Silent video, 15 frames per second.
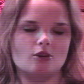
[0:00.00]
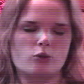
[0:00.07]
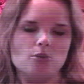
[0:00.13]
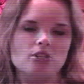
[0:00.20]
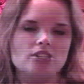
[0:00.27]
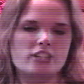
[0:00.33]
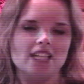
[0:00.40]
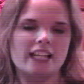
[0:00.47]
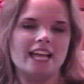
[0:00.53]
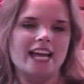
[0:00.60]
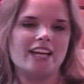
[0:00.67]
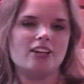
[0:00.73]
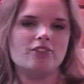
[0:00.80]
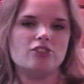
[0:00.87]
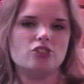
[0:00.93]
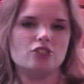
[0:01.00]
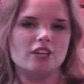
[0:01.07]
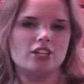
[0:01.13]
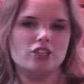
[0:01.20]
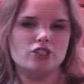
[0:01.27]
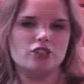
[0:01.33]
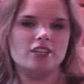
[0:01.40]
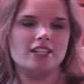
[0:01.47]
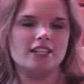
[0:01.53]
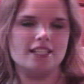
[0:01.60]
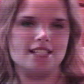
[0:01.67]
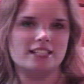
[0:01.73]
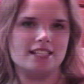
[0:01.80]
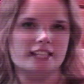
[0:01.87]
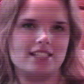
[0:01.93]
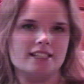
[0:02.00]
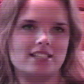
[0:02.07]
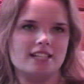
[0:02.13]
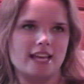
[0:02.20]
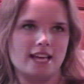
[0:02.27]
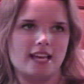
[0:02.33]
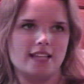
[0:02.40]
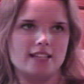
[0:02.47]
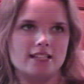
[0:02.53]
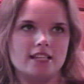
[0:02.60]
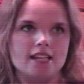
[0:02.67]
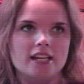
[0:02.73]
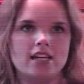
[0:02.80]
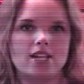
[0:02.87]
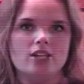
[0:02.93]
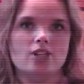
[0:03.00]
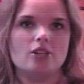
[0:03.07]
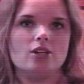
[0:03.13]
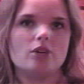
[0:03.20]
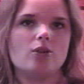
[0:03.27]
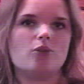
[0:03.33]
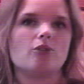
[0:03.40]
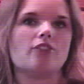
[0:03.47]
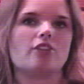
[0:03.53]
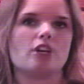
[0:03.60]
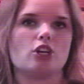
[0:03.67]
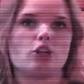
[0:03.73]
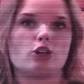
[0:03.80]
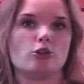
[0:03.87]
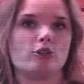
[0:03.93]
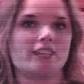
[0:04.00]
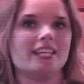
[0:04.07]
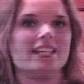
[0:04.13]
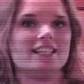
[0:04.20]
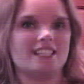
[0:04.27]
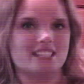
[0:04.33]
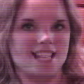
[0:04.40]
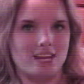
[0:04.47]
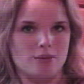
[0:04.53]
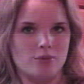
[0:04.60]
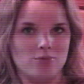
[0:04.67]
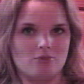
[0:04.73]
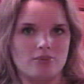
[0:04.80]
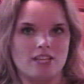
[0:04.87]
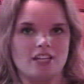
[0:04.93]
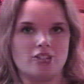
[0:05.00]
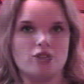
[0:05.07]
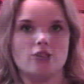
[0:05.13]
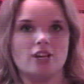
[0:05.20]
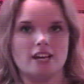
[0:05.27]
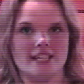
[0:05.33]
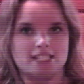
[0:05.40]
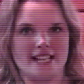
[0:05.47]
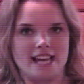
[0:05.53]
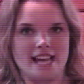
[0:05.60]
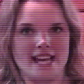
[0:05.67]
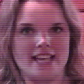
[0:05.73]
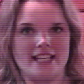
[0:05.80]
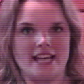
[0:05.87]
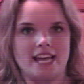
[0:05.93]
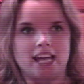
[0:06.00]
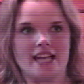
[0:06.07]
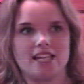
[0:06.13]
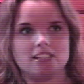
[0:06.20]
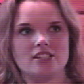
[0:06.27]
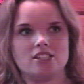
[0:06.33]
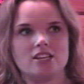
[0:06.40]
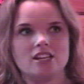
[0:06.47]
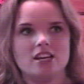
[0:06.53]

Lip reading: almost a lack of structure, in the sense that the careers that you guys had, and